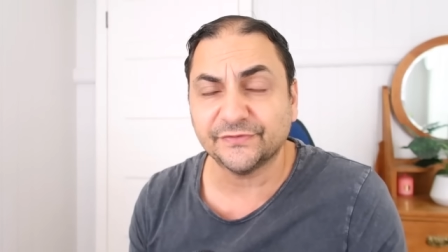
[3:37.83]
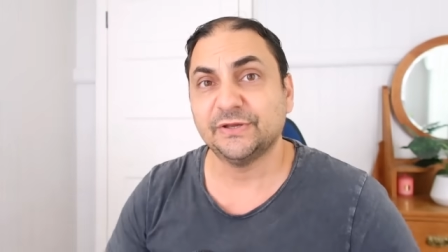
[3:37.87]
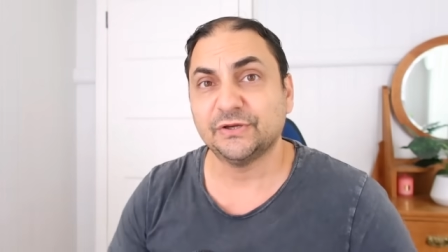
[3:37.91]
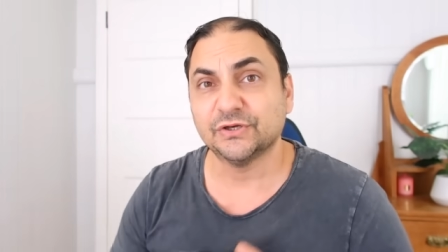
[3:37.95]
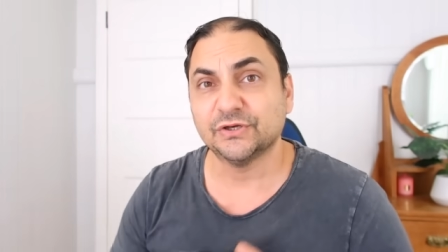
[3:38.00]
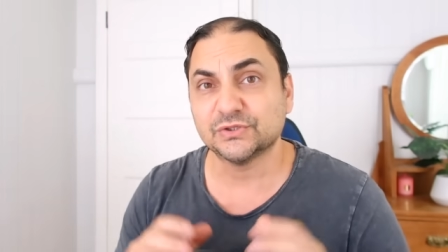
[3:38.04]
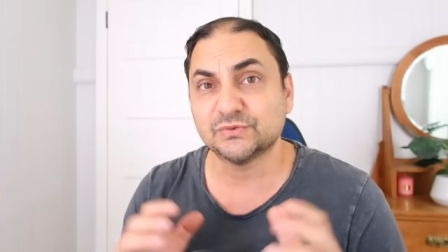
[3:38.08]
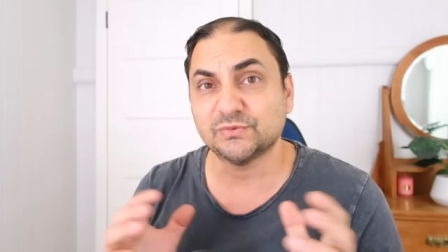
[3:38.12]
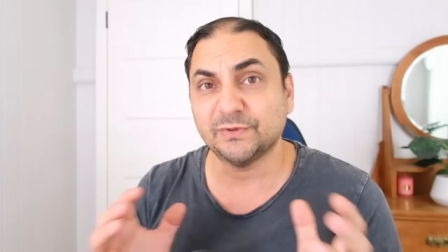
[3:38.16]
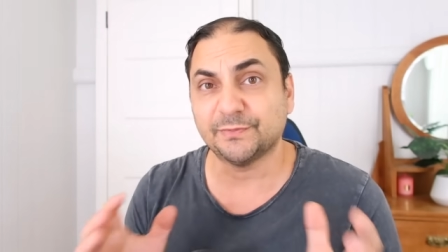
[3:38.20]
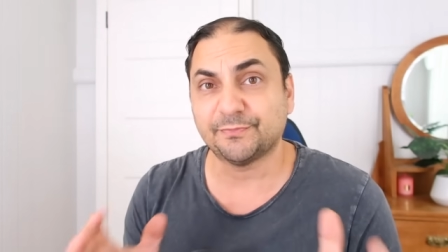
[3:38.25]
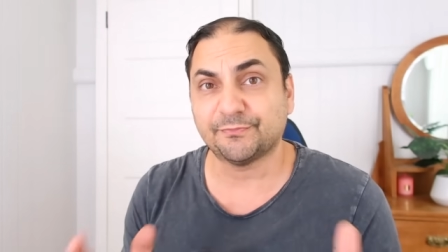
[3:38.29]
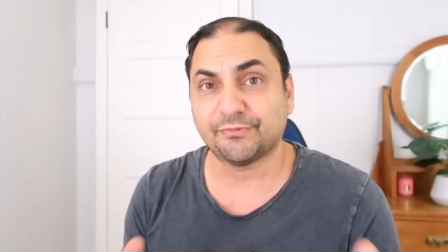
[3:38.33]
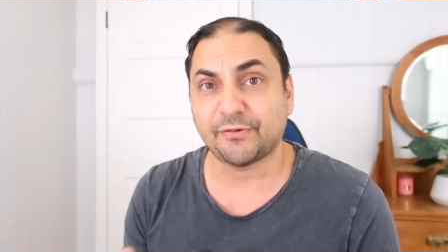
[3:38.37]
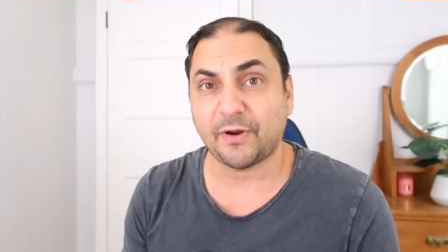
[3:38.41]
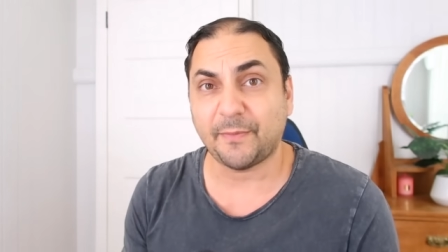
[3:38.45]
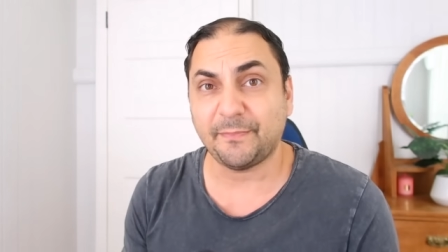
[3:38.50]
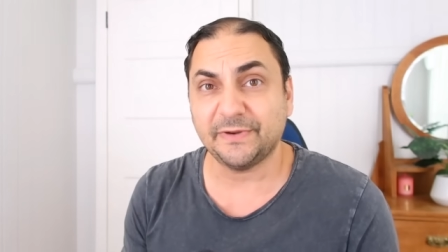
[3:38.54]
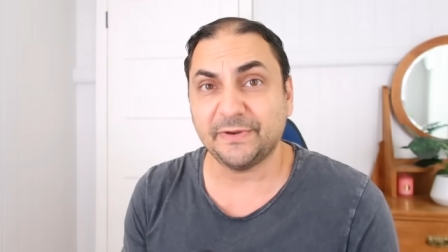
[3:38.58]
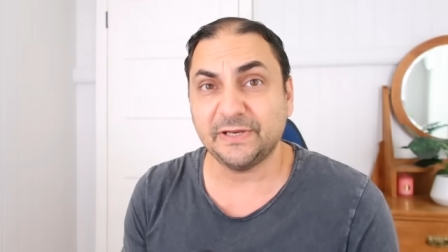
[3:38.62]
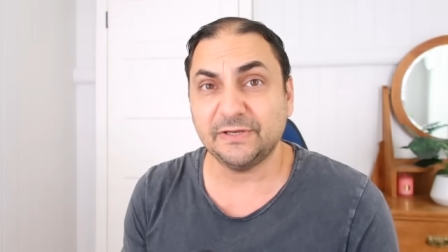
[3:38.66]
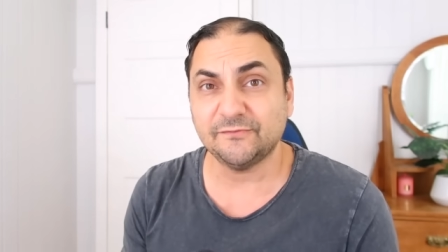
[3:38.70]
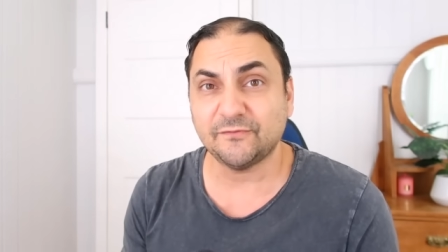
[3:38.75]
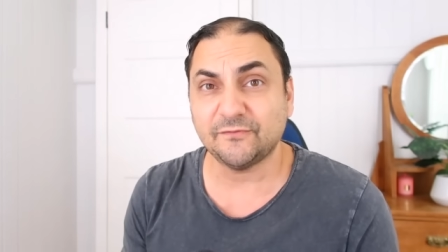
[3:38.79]
because with
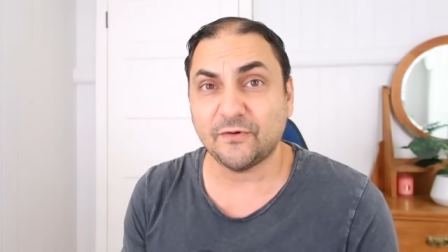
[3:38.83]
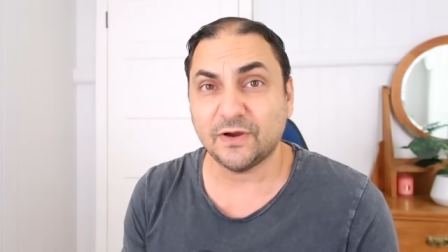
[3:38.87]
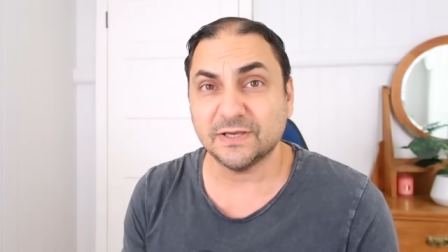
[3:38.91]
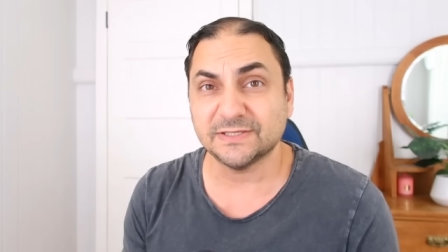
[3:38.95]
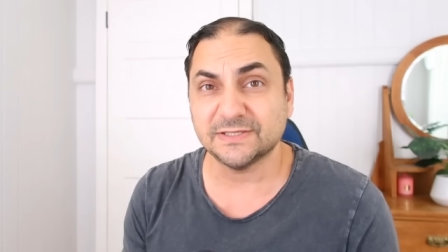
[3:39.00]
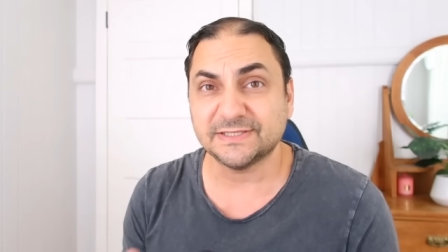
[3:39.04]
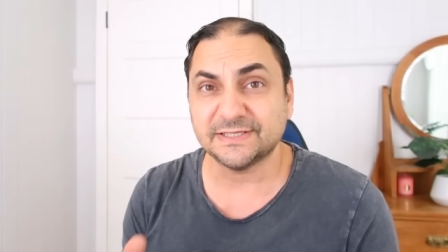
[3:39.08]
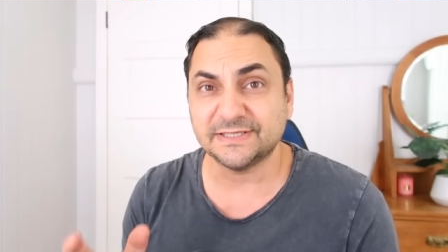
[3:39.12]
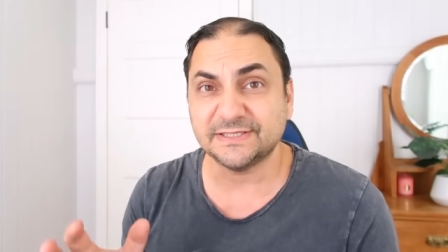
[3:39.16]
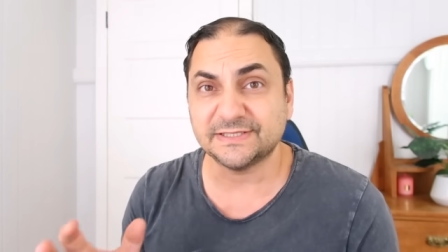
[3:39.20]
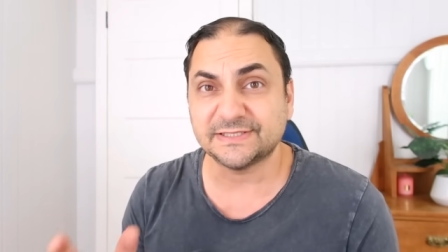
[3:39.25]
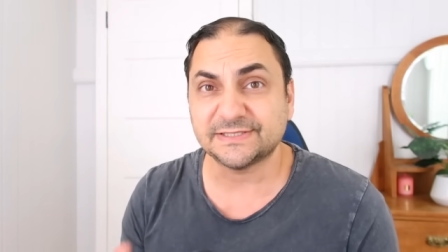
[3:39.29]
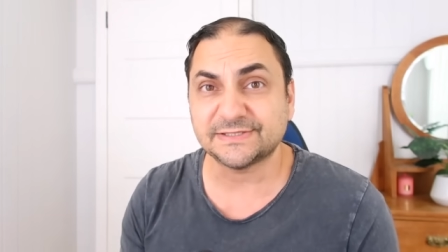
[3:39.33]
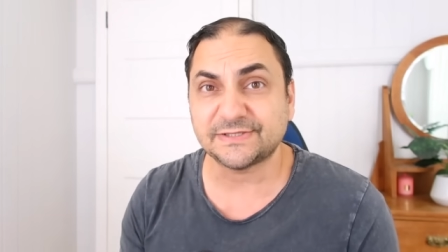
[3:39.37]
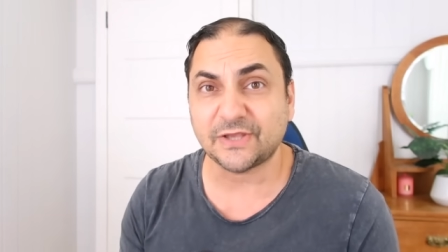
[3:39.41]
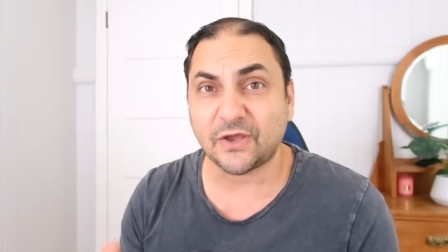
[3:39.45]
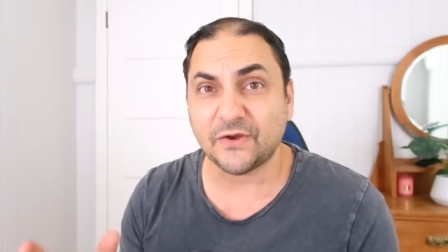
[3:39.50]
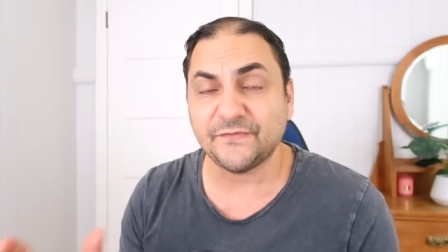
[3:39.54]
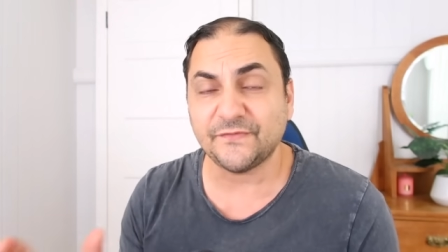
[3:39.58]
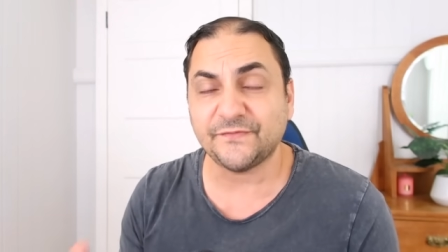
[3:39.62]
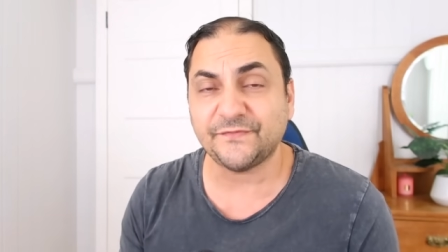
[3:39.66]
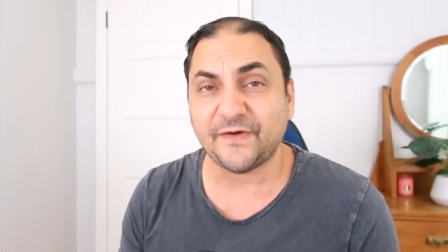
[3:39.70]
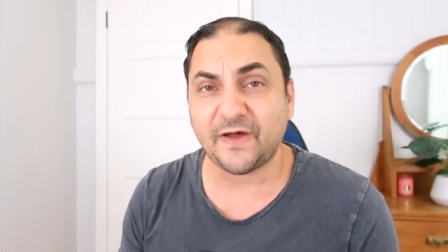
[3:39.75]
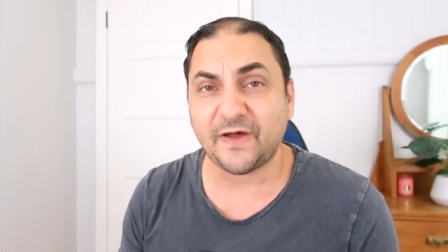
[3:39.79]
property rising
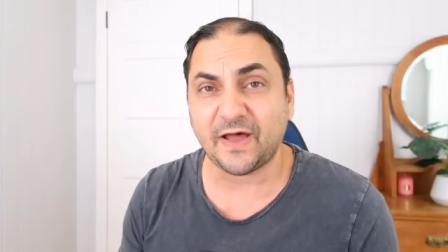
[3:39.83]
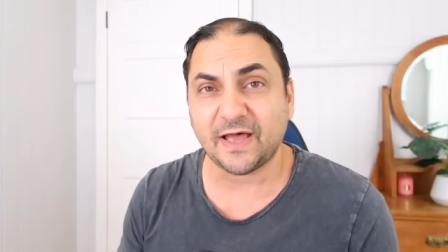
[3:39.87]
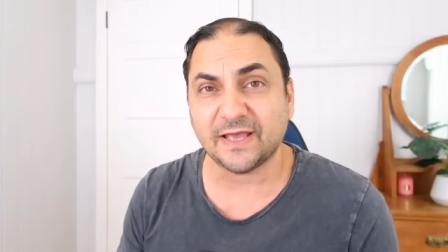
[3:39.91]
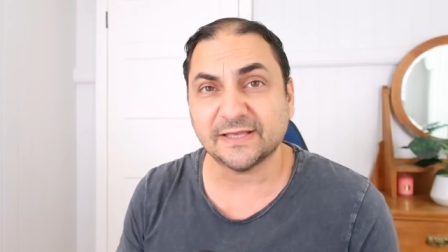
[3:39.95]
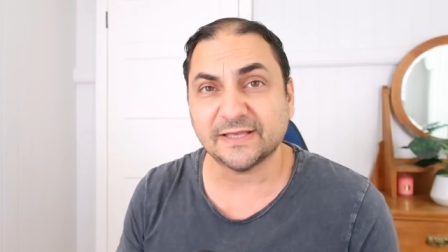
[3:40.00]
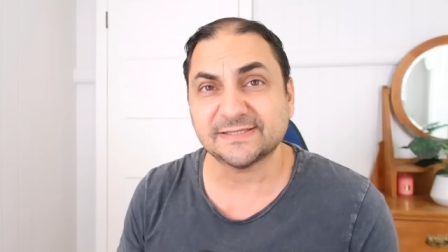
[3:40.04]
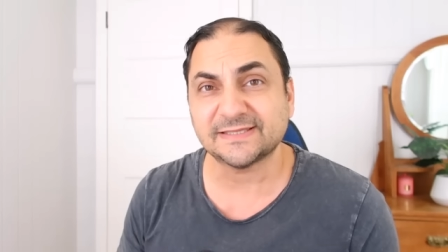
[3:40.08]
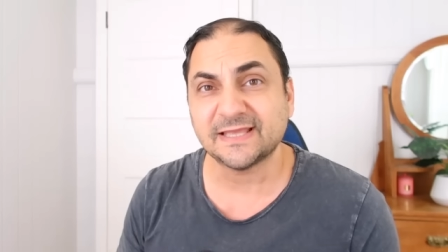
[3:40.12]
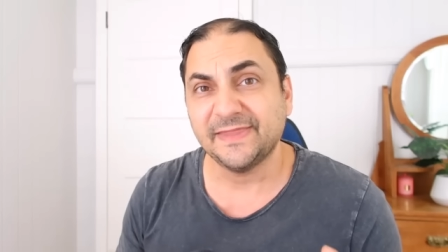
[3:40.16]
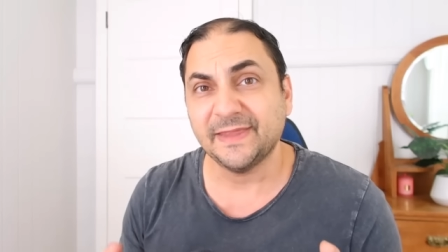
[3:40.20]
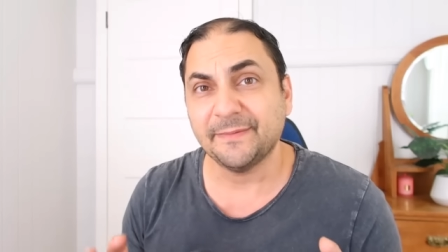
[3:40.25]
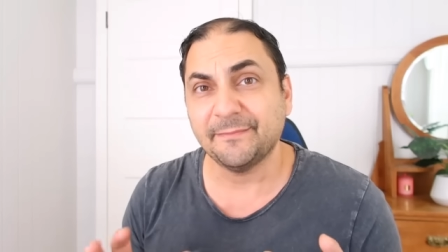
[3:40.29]
so fast,